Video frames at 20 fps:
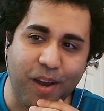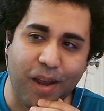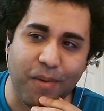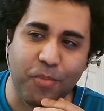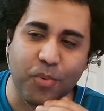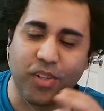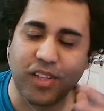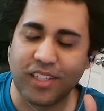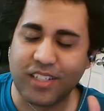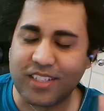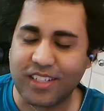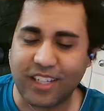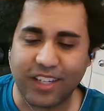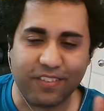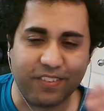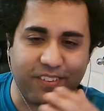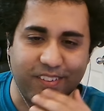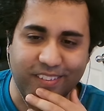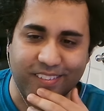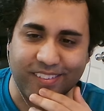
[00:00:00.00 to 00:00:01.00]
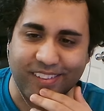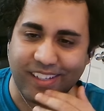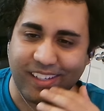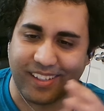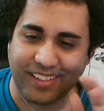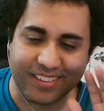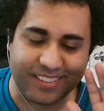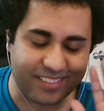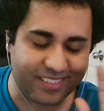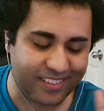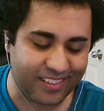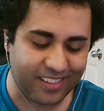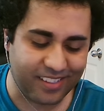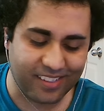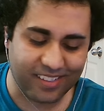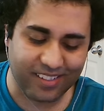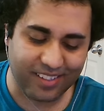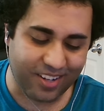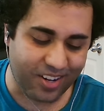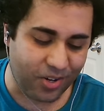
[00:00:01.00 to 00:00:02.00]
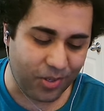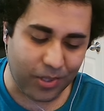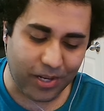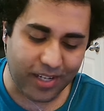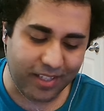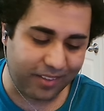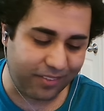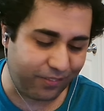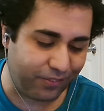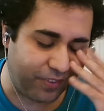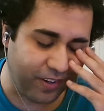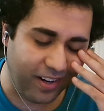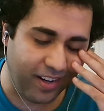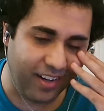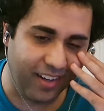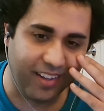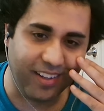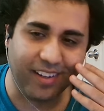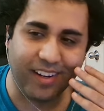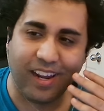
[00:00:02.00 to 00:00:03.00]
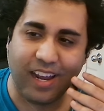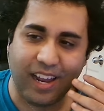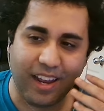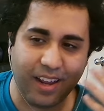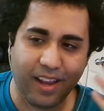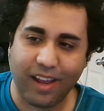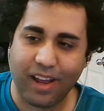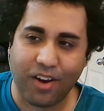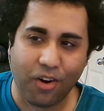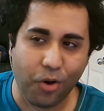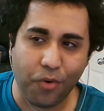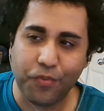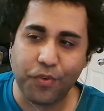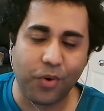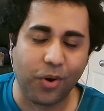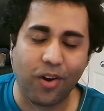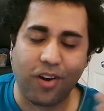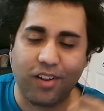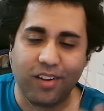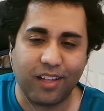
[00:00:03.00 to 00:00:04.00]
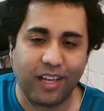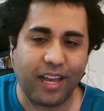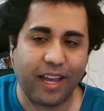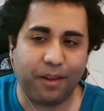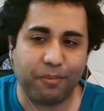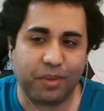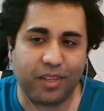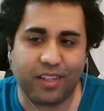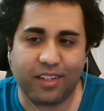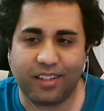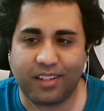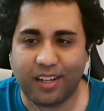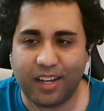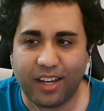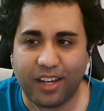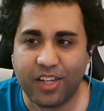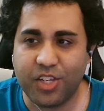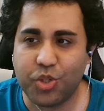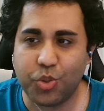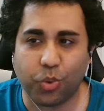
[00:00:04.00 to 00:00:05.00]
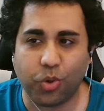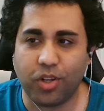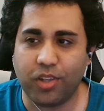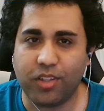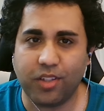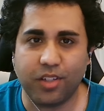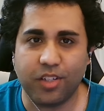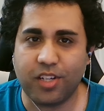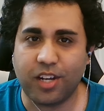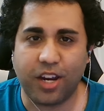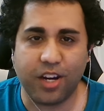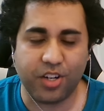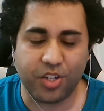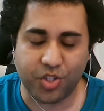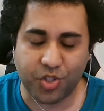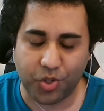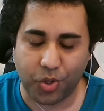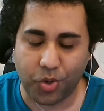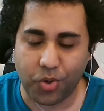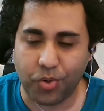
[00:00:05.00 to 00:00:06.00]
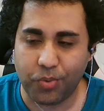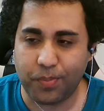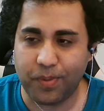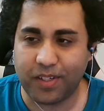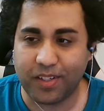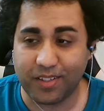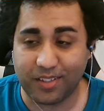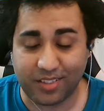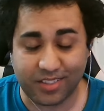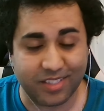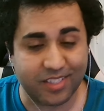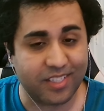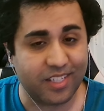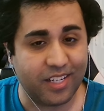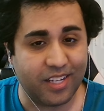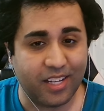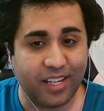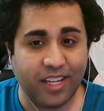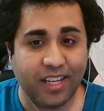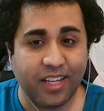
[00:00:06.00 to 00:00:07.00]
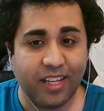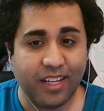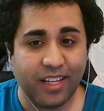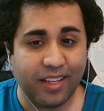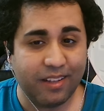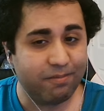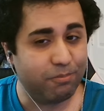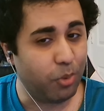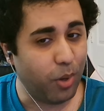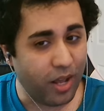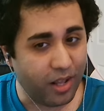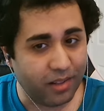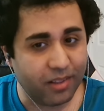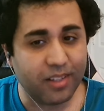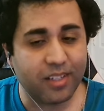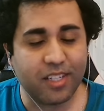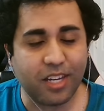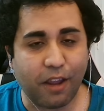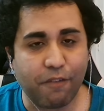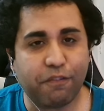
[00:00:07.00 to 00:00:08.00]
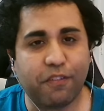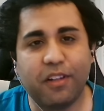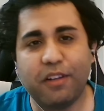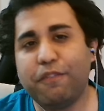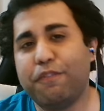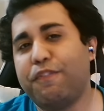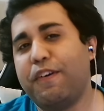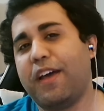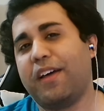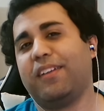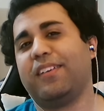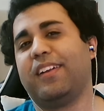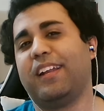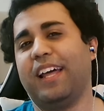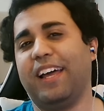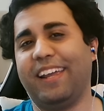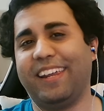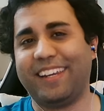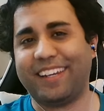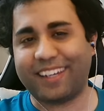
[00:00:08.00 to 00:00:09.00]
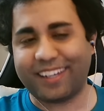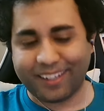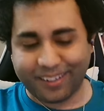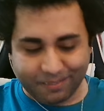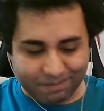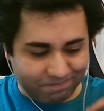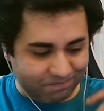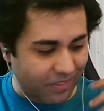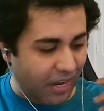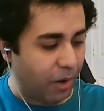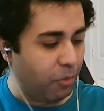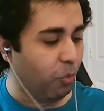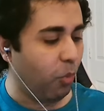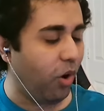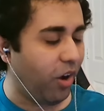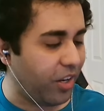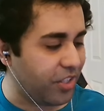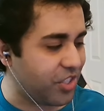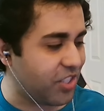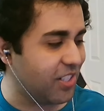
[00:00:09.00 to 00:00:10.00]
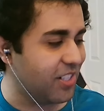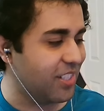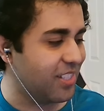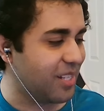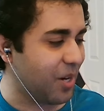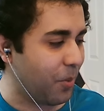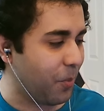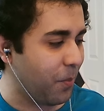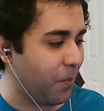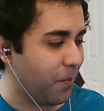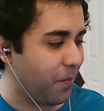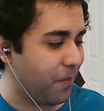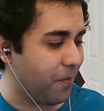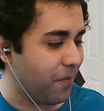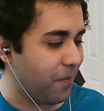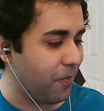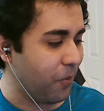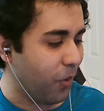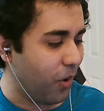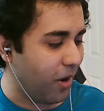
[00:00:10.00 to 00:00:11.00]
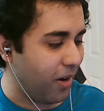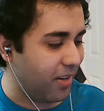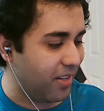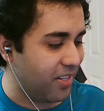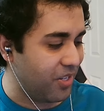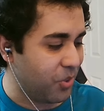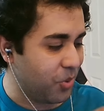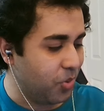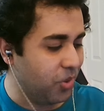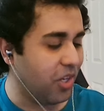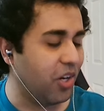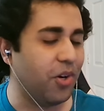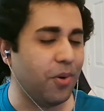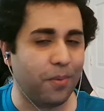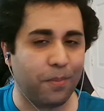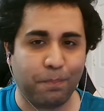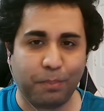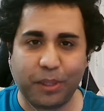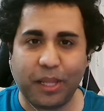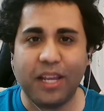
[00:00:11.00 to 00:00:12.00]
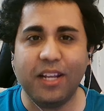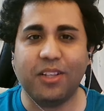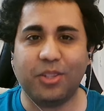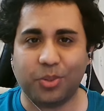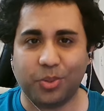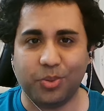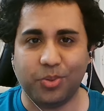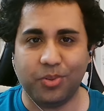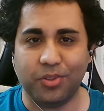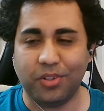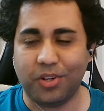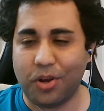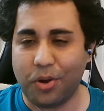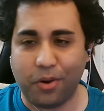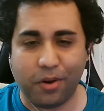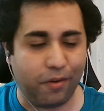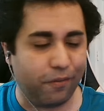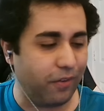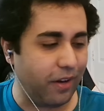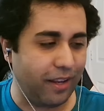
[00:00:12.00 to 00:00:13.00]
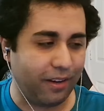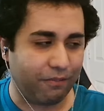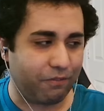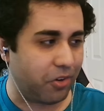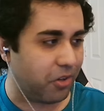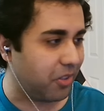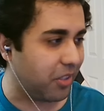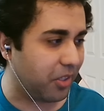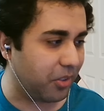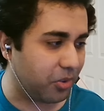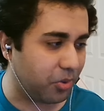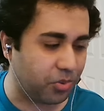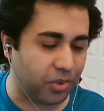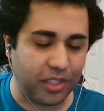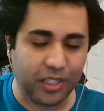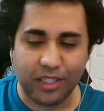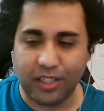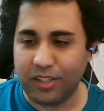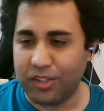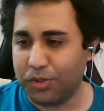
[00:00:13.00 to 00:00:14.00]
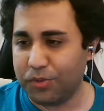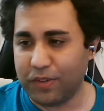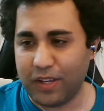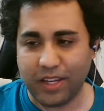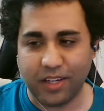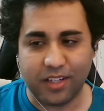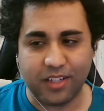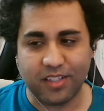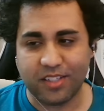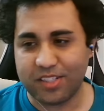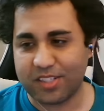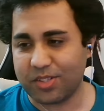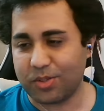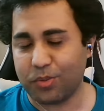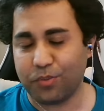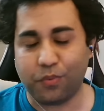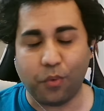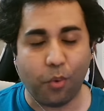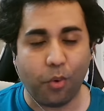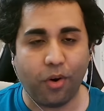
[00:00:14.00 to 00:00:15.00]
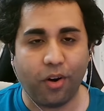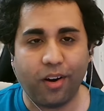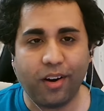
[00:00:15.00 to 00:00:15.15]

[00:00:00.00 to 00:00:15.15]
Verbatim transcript: willing to give it like. All right, fine. I, overall, I mean, I enjoyed the entire show because, well, it definitely felt like I'm watching someone do their playthrough, you know, of like Fallout three, New Vegas, or four.